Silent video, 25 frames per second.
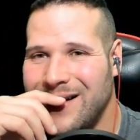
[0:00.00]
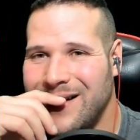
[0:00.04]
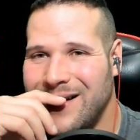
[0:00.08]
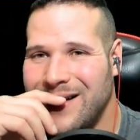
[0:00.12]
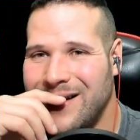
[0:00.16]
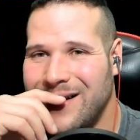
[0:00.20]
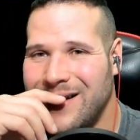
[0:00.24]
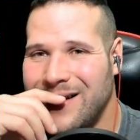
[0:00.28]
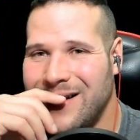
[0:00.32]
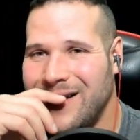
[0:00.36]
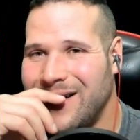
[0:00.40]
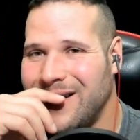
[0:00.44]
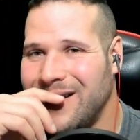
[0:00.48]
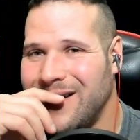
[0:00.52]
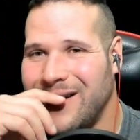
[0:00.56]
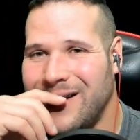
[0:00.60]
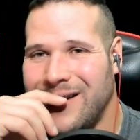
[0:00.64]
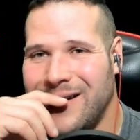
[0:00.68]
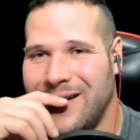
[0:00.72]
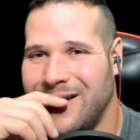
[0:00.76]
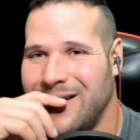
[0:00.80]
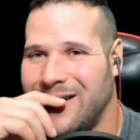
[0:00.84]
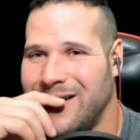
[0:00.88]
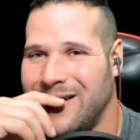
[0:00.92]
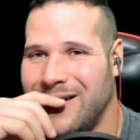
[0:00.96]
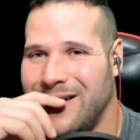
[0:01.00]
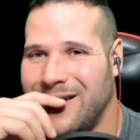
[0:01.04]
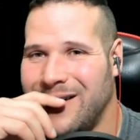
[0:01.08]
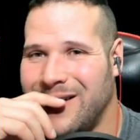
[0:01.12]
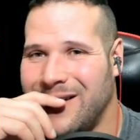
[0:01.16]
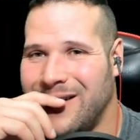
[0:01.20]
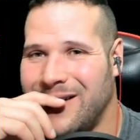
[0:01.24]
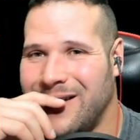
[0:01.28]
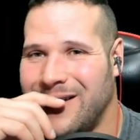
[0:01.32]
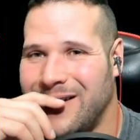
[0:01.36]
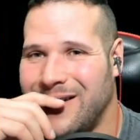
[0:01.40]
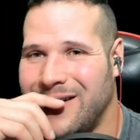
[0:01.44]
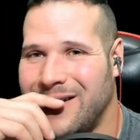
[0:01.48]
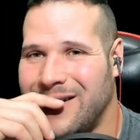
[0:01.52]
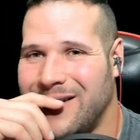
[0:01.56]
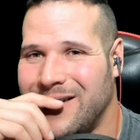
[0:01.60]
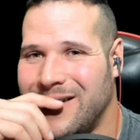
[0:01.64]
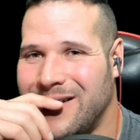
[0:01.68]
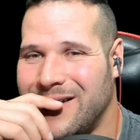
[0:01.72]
(no one is talking)